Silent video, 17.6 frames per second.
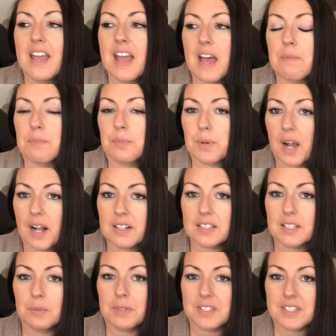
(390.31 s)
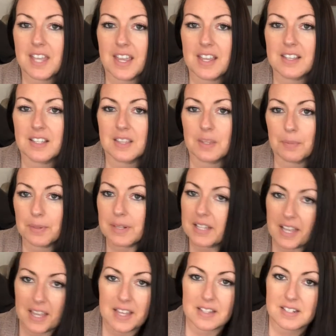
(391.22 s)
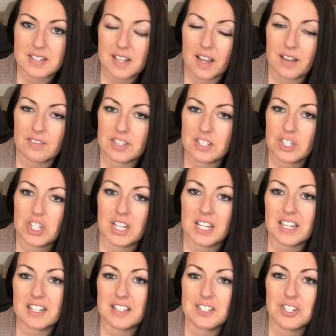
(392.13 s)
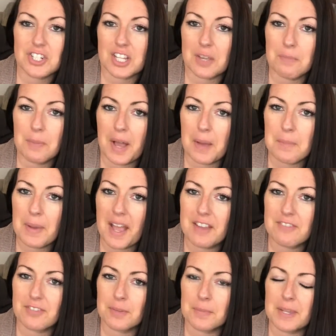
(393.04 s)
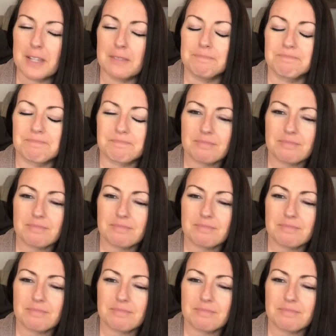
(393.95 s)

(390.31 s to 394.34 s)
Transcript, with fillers: And broccoli will take the place of the chicken and the chicken pot pie for me